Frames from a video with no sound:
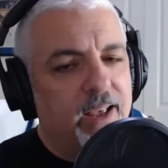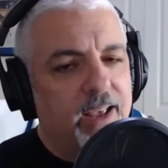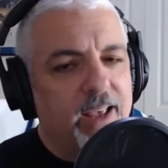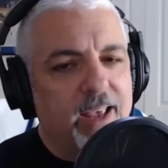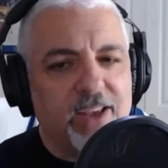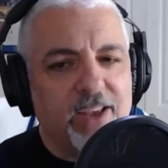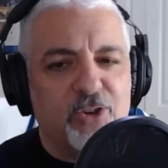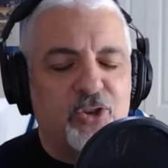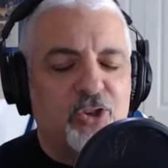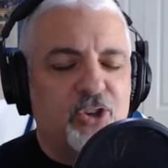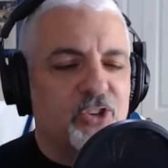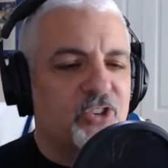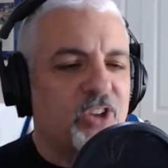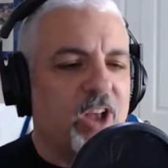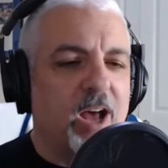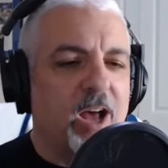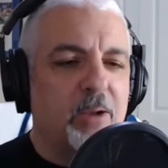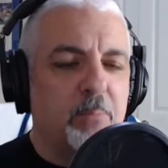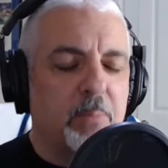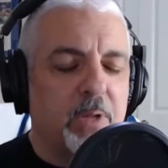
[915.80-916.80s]
It's just
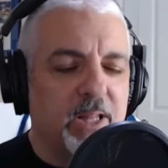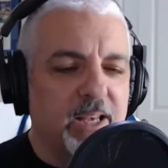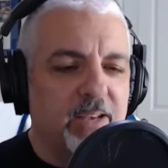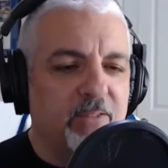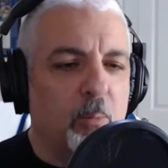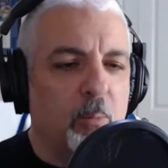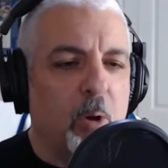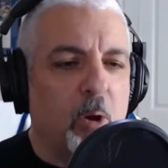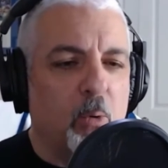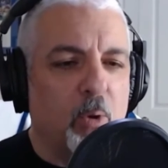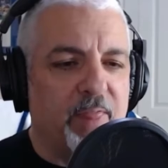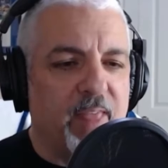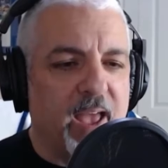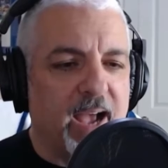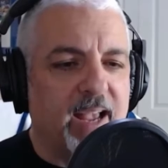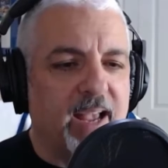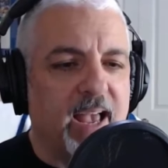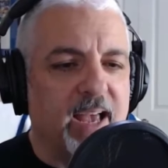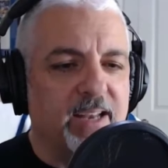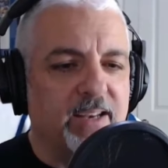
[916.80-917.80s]
unbelievable what
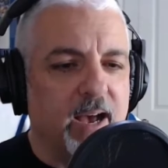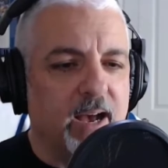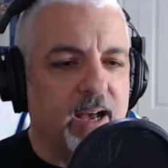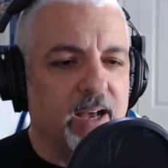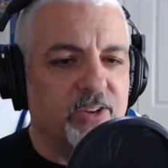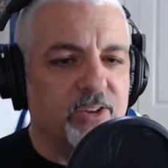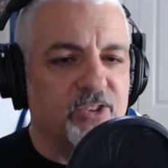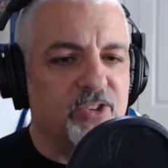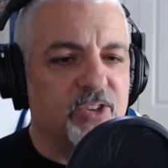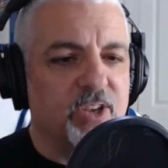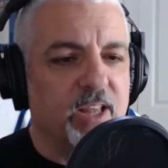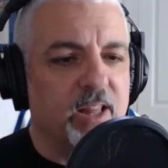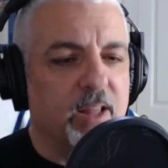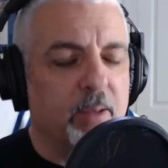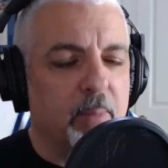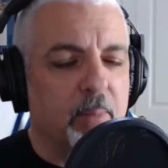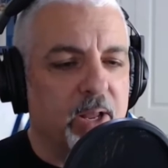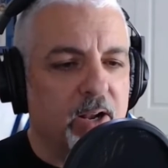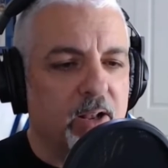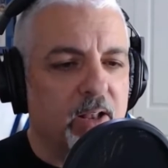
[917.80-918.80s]
that guy does in the
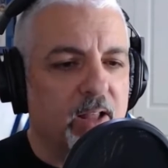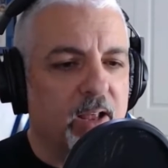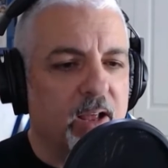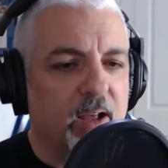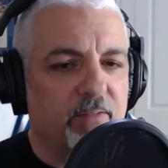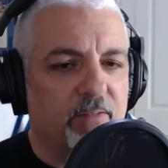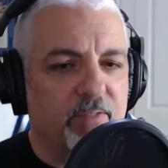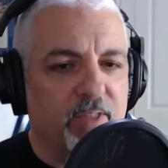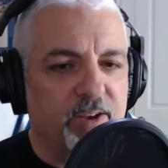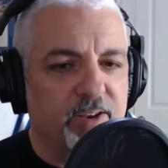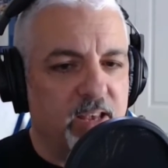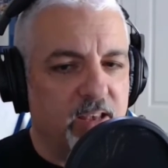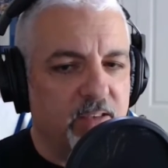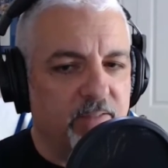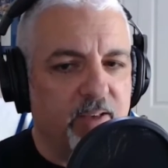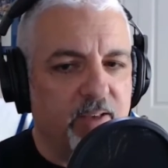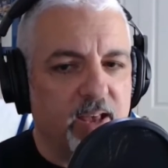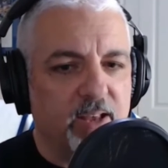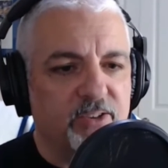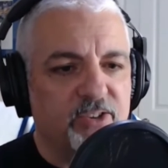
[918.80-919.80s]
middle of the
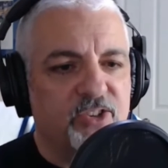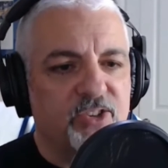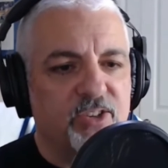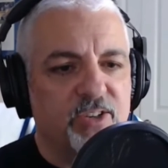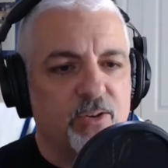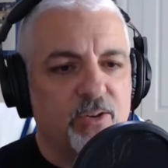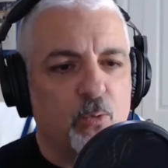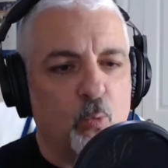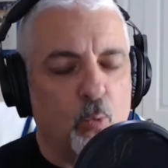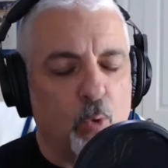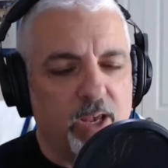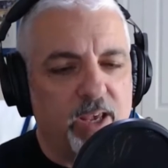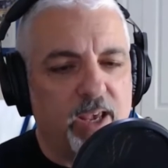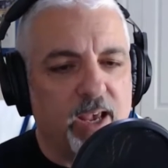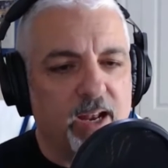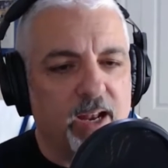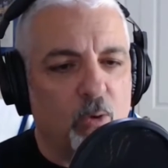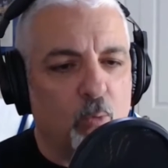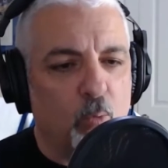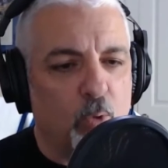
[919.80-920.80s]
defense, week
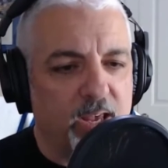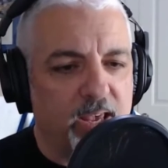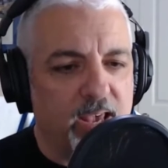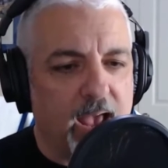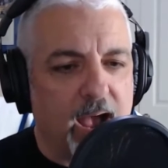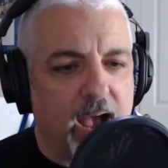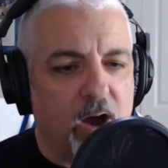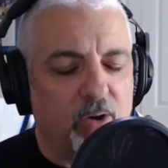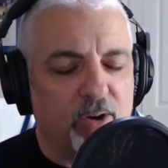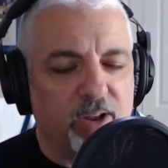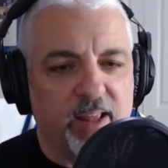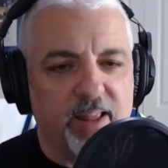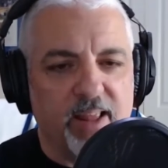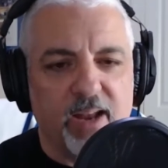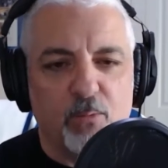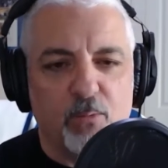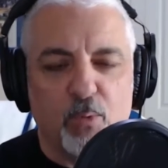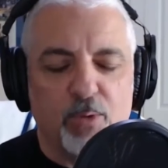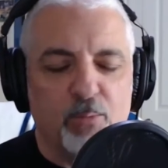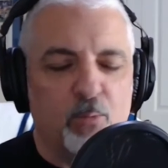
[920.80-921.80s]
in and week out. And
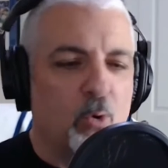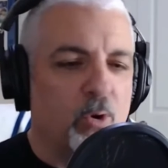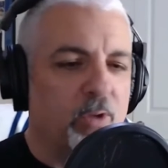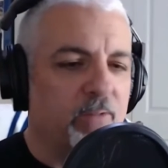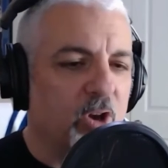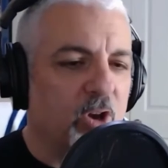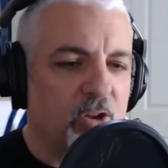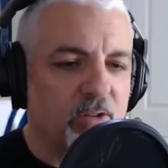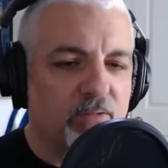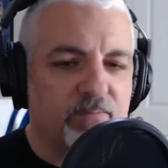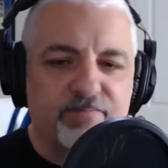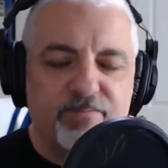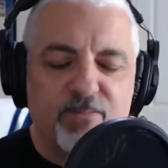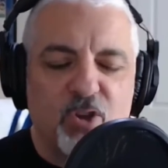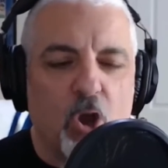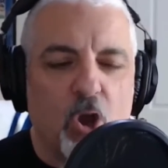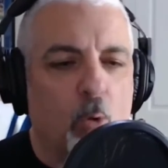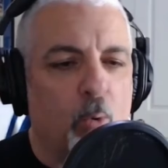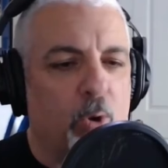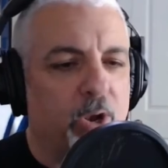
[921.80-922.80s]
then we won't even
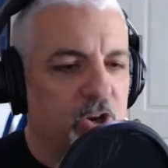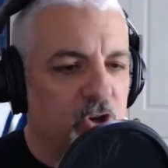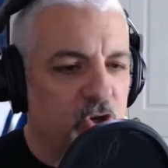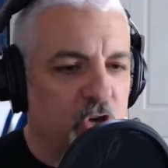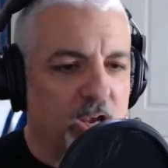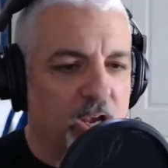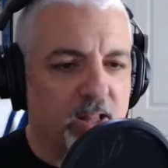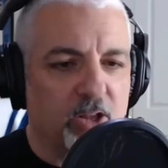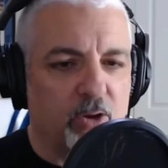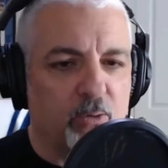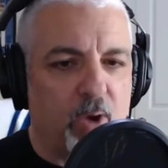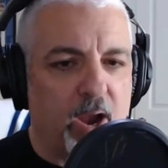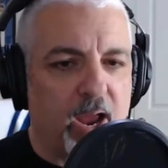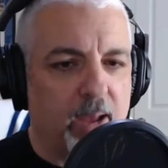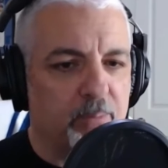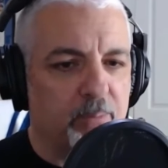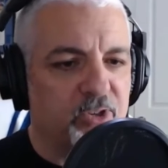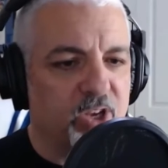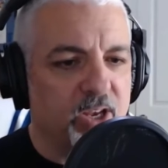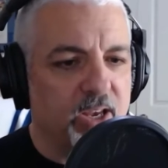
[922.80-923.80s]
go into Jalen
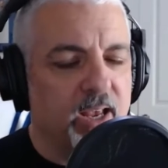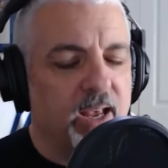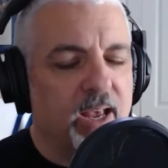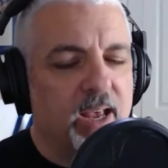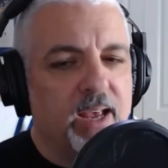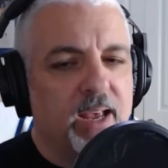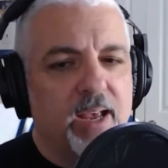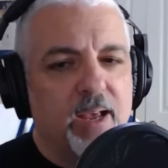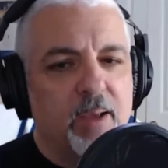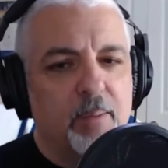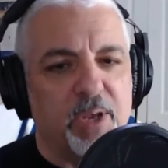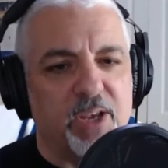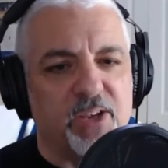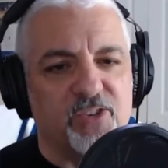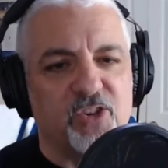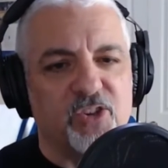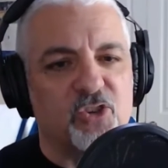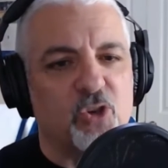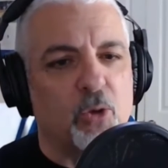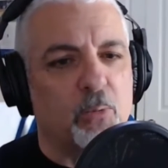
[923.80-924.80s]
Ramsey because
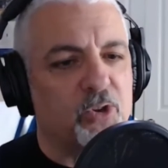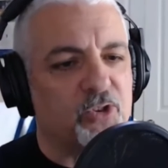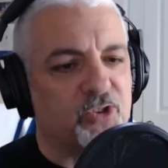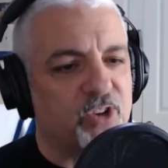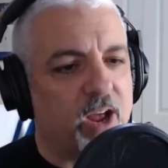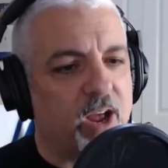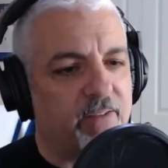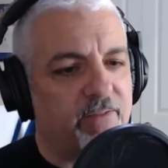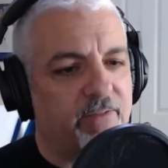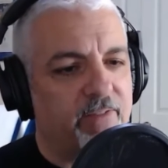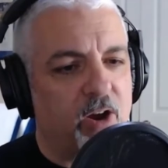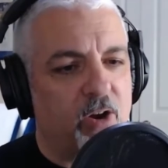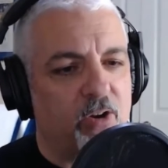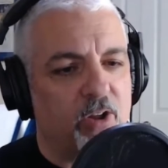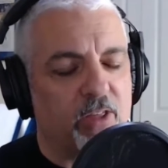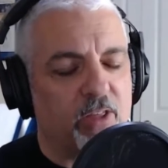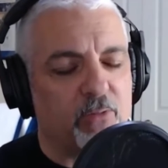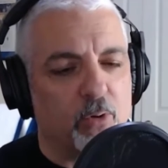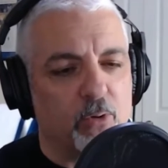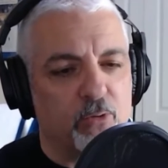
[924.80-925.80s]
it's almost not fair
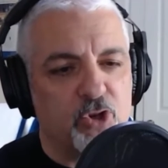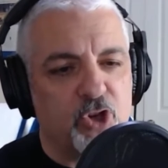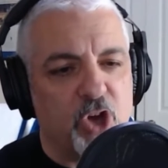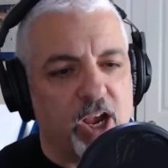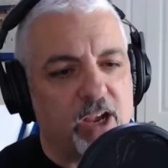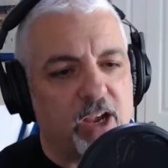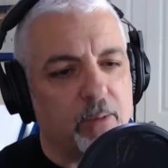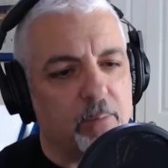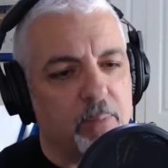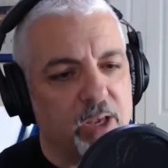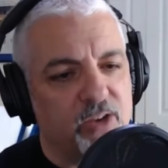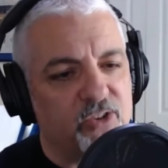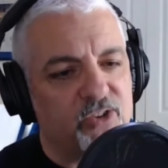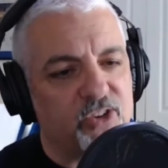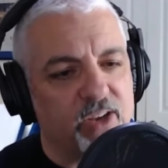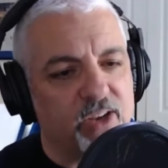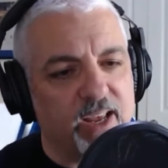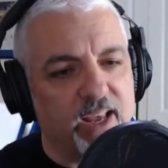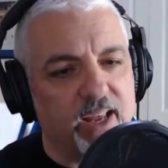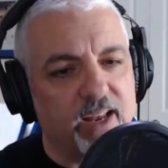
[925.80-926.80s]
to throw Jacob
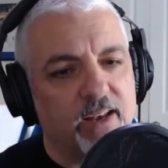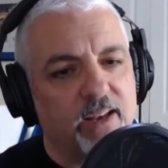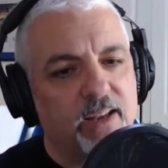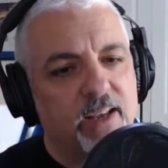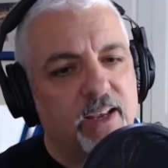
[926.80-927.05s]
Eason in